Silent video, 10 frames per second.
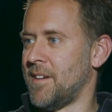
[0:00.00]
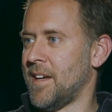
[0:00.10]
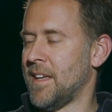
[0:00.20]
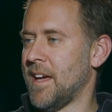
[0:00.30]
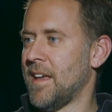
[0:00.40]

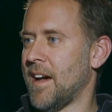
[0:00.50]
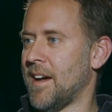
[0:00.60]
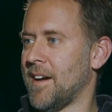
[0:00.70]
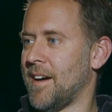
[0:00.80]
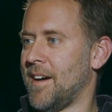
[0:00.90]
And
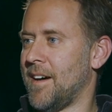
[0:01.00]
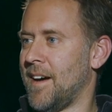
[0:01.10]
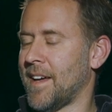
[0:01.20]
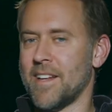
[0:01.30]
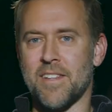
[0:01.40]

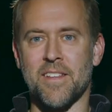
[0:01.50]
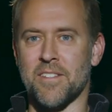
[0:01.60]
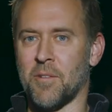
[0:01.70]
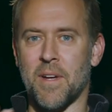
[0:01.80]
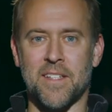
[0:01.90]
I gotta say this is
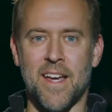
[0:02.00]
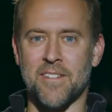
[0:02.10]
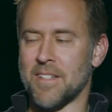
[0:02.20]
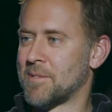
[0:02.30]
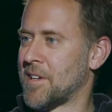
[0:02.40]
a quick
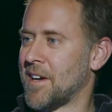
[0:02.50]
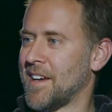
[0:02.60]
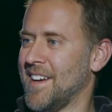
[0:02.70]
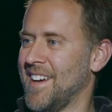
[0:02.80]
tangent, I'm sorry.